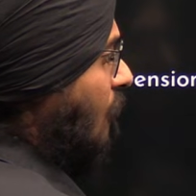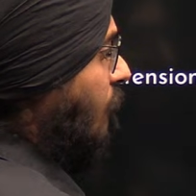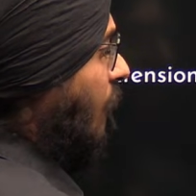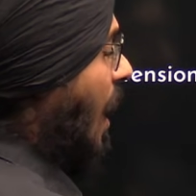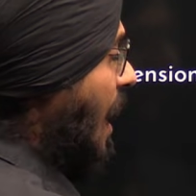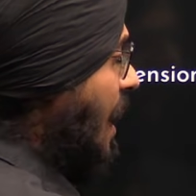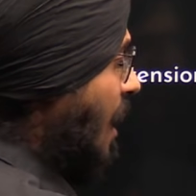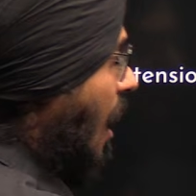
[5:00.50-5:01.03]

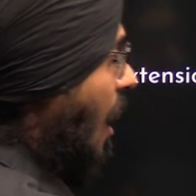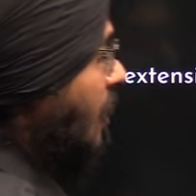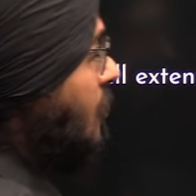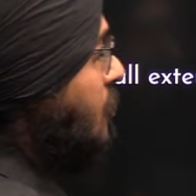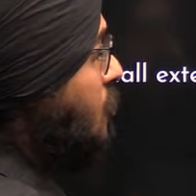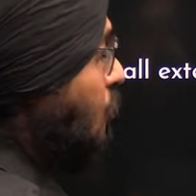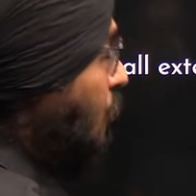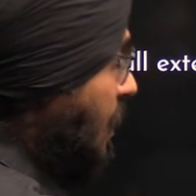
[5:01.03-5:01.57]
Why
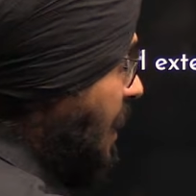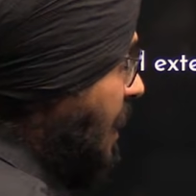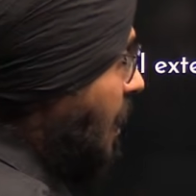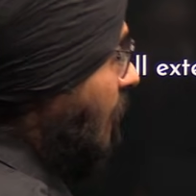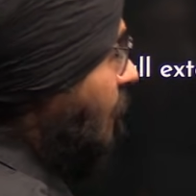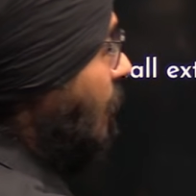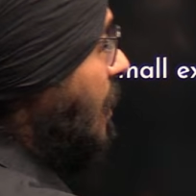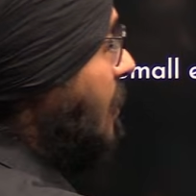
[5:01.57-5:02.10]
aren't we
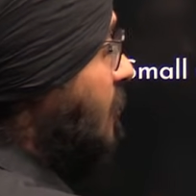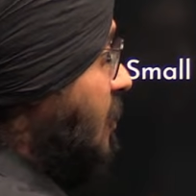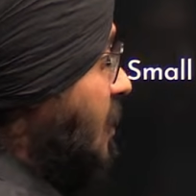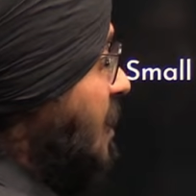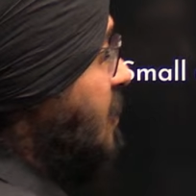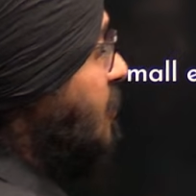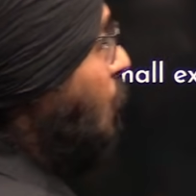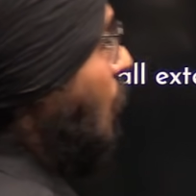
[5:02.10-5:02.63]
covering
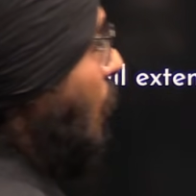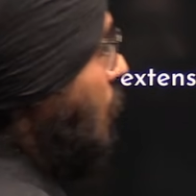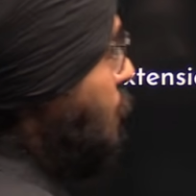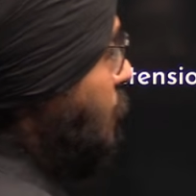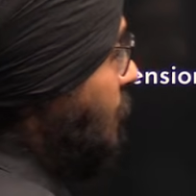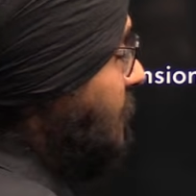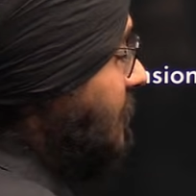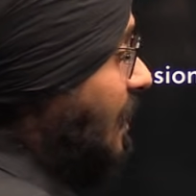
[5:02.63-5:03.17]
these
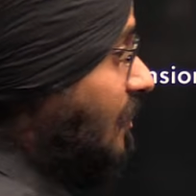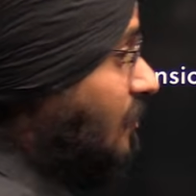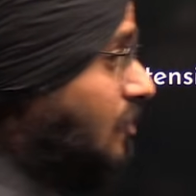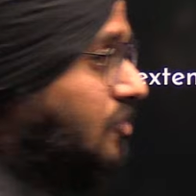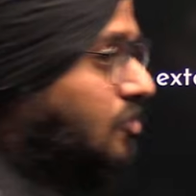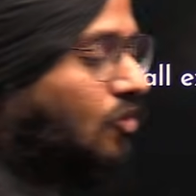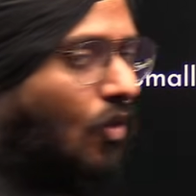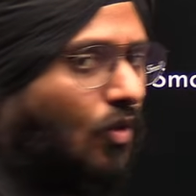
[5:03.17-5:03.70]
versions in
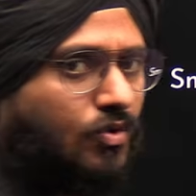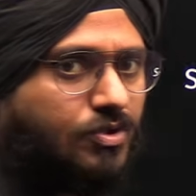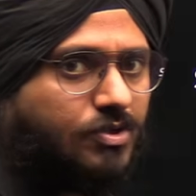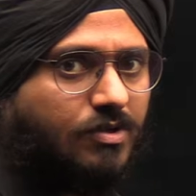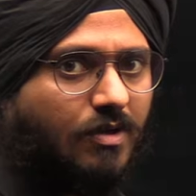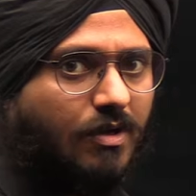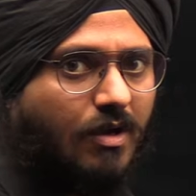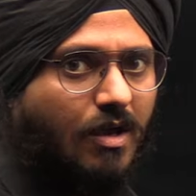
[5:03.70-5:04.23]
this
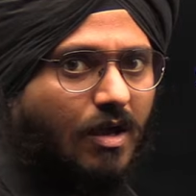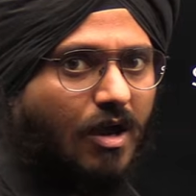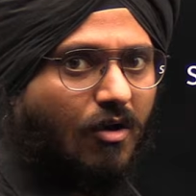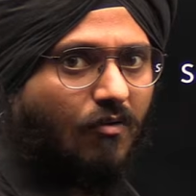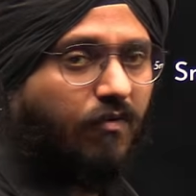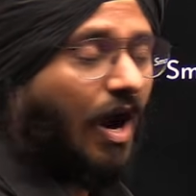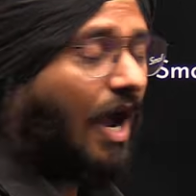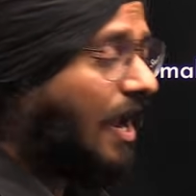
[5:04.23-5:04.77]
course?
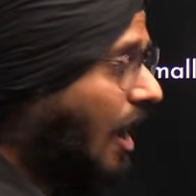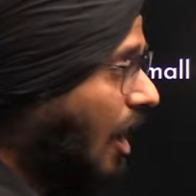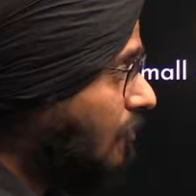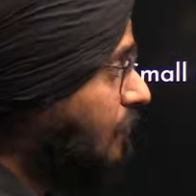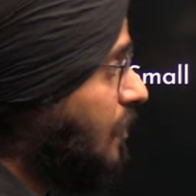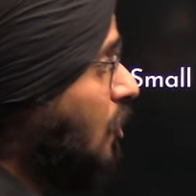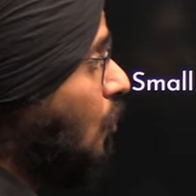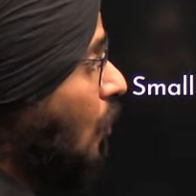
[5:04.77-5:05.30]
Why
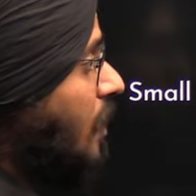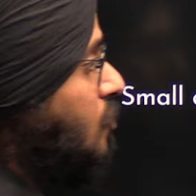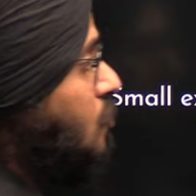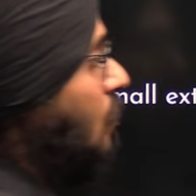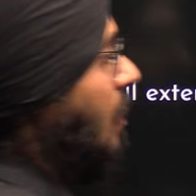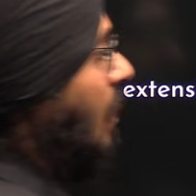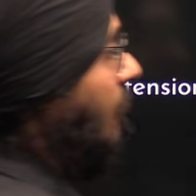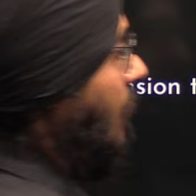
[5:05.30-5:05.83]
are we going
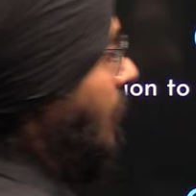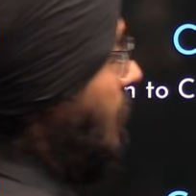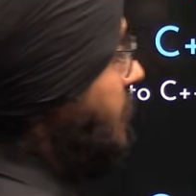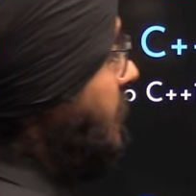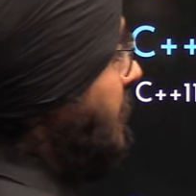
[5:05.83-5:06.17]
to cover